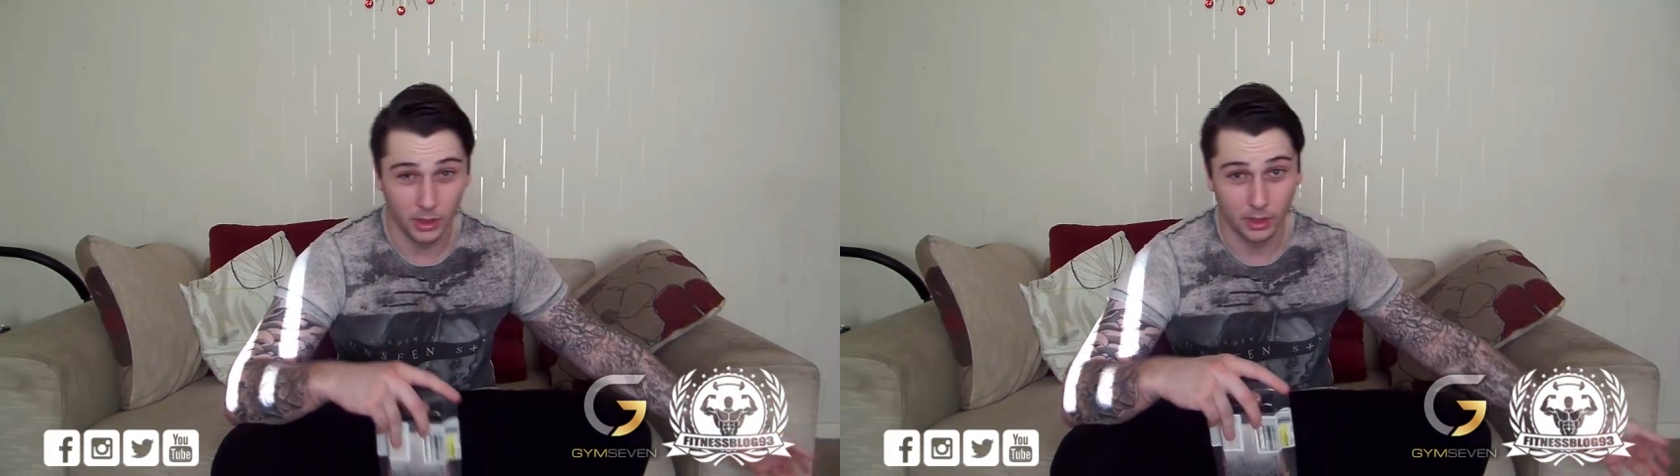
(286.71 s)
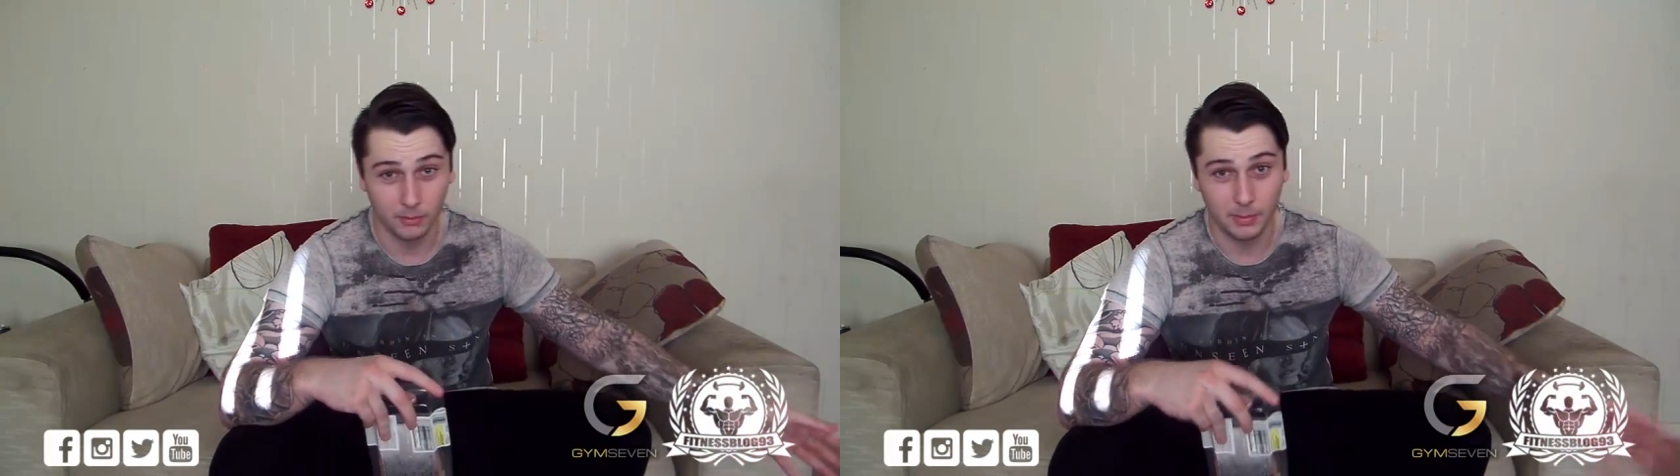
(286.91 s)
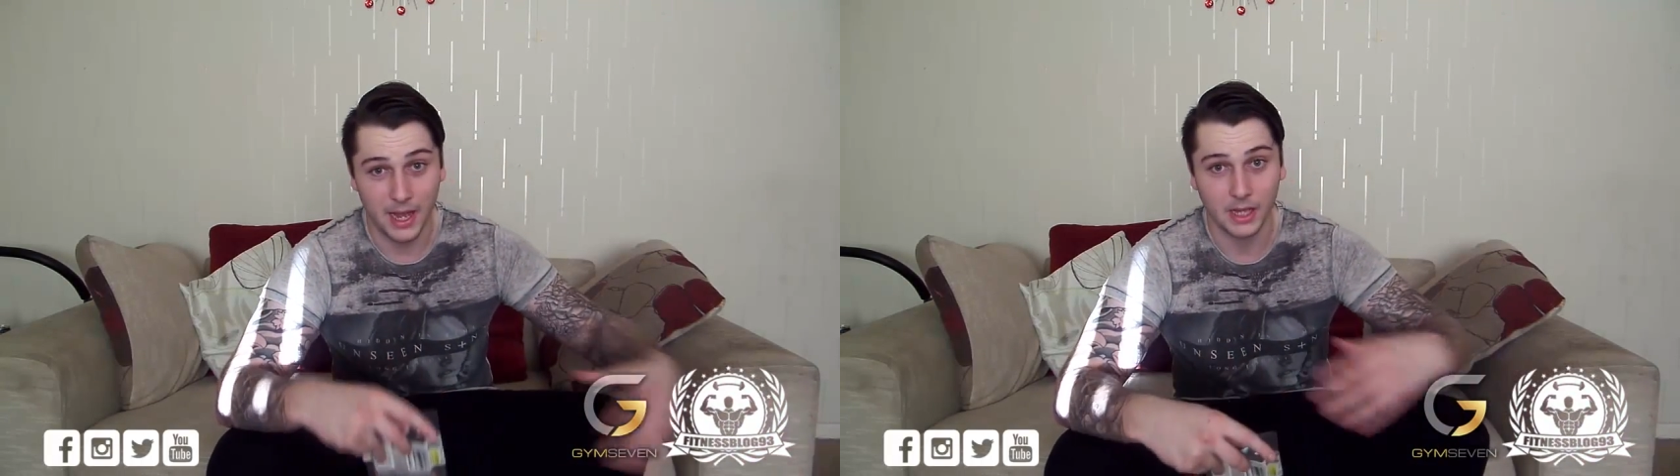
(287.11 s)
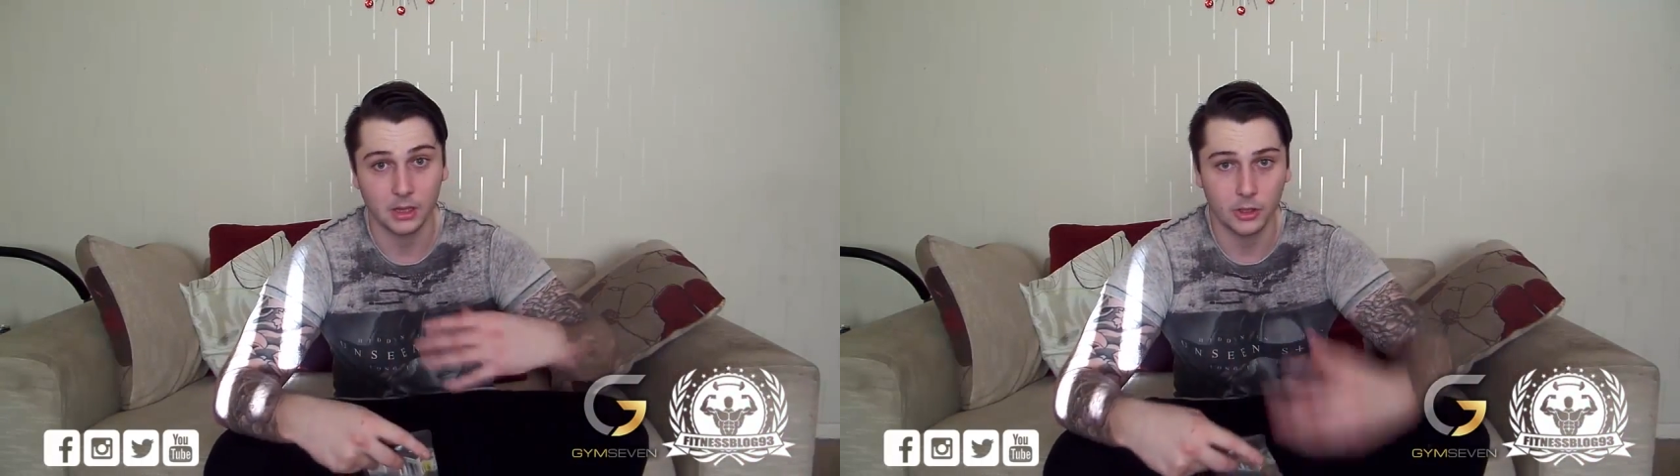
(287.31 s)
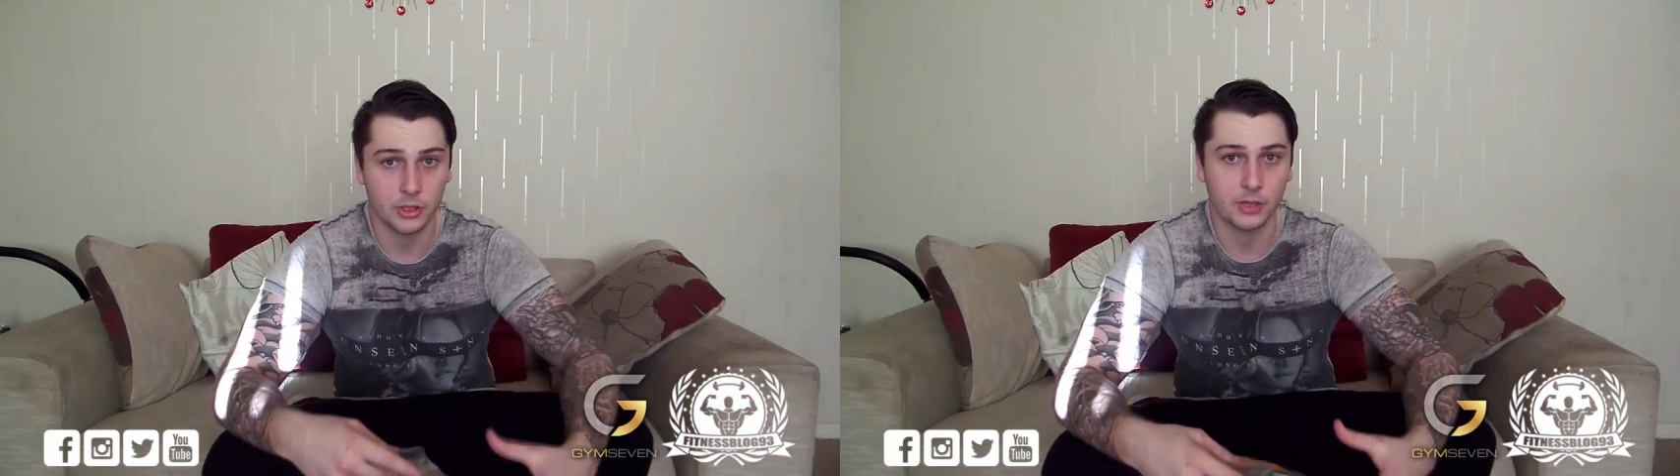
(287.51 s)
to buy
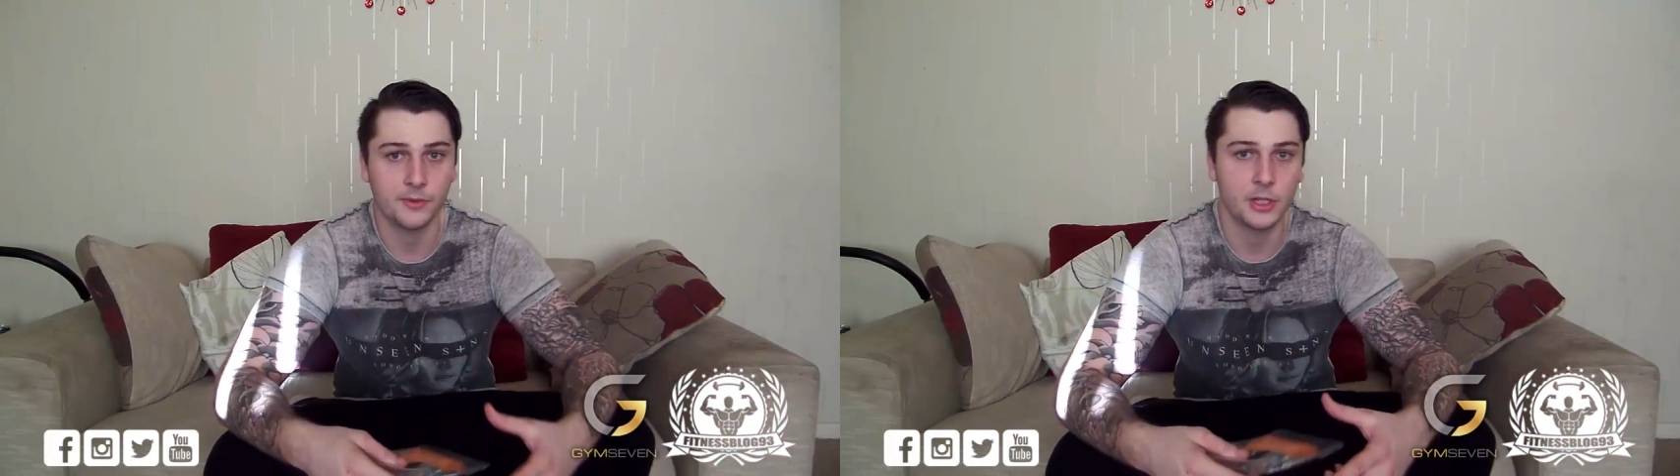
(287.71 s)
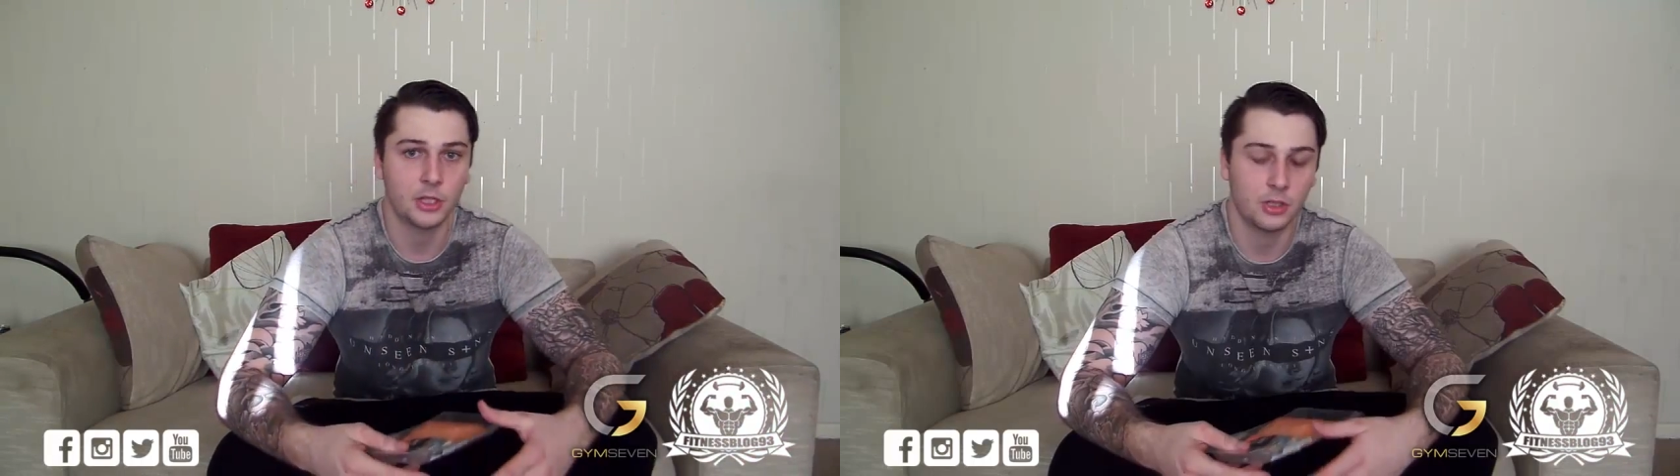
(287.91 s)
loads of fish.